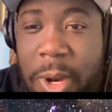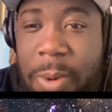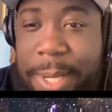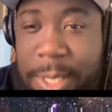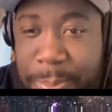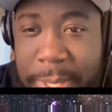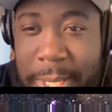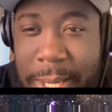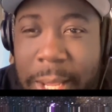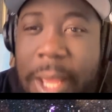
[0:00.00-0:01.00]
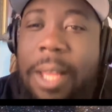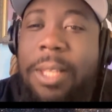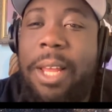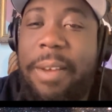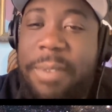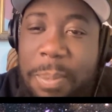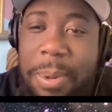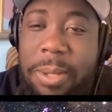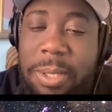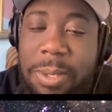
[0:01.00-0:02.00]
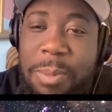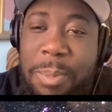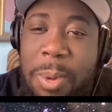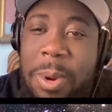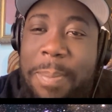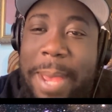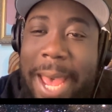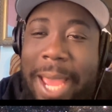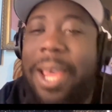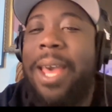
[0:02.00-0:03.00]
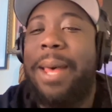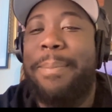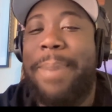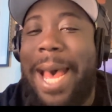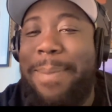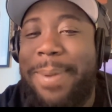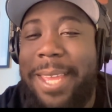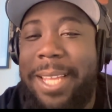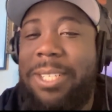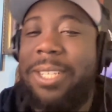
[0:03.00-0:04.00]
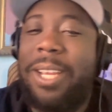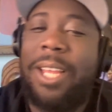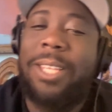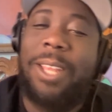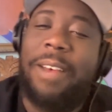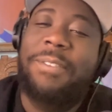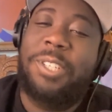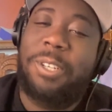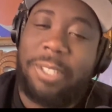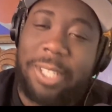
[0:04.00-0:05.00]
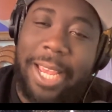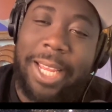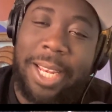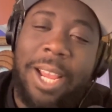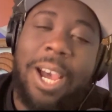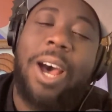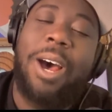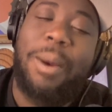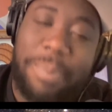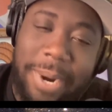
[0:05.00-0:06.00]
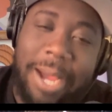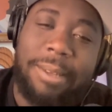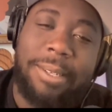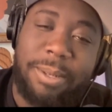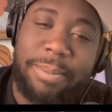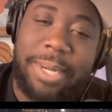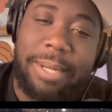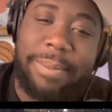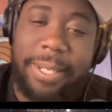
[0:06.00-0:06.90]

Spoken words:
always been. Love you both to the moon and back. Bye, bitch. Love, Josette, a proud little mama."